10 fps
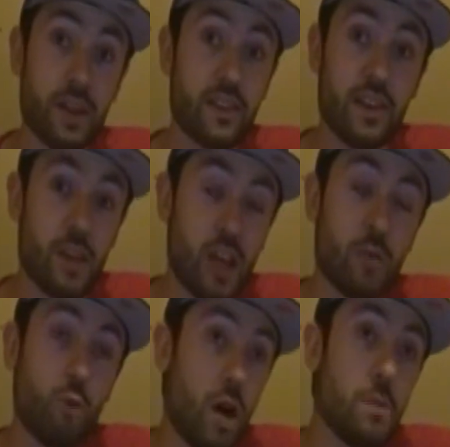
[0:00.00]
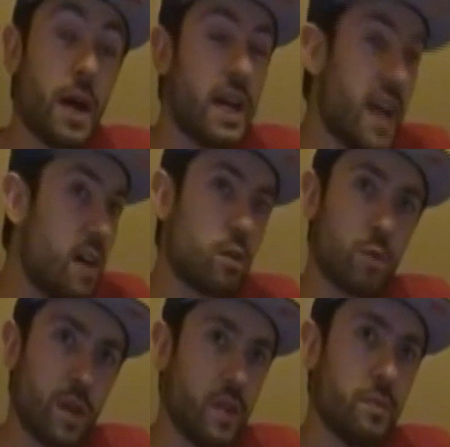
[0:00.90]
It's run by an
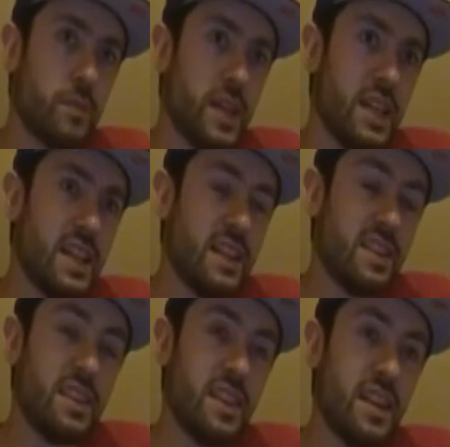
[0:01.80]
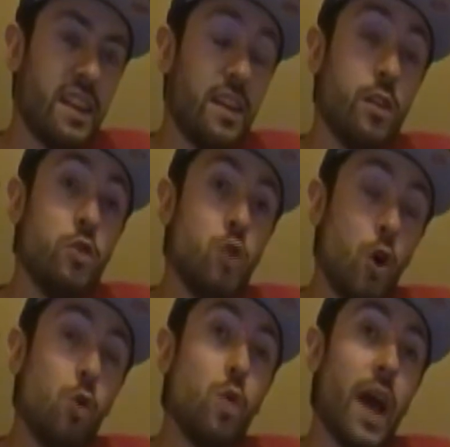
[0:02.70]
algorithm.
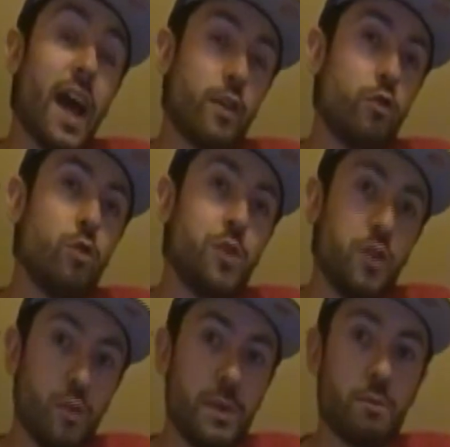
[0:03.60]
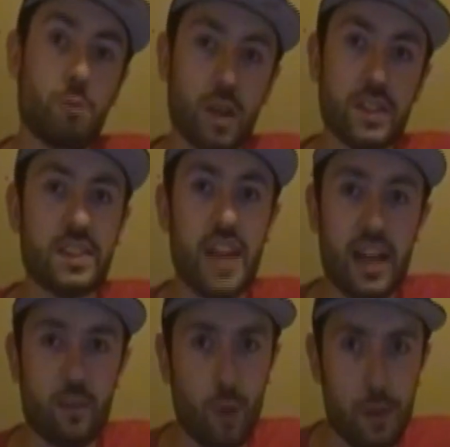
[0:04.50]
No actual human runs
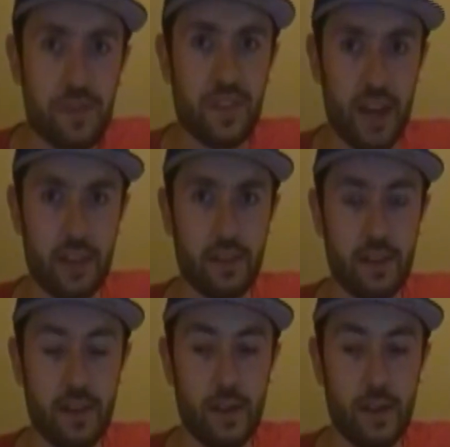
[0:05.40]
that website.